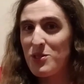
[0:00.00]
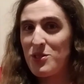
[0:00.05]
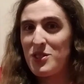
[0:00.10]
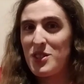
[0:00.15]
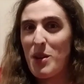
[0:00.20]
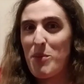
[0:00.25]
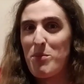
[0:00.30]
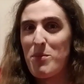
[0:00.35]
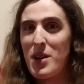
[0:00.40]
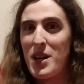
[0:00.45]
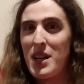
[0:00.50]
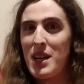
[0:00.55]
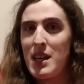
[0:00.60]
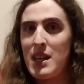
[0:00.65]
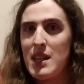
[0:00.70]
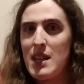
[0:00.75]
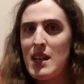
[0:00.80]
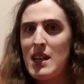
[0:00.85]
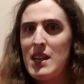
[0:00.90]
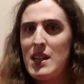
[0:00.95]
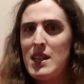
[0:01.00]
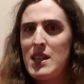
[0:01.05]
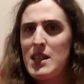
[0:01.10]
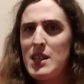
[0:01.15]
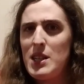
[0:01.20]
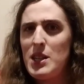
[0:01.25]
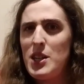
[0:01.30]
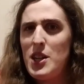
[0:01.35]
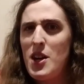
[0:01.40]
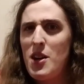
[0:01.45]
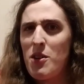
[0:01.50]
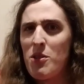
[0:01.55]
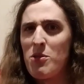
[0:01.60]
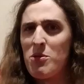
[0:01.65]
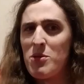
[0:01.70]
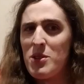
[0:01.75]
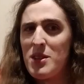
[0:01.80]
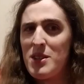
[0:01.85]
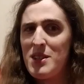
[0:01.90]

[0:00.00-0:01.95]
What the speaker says: somebody. No.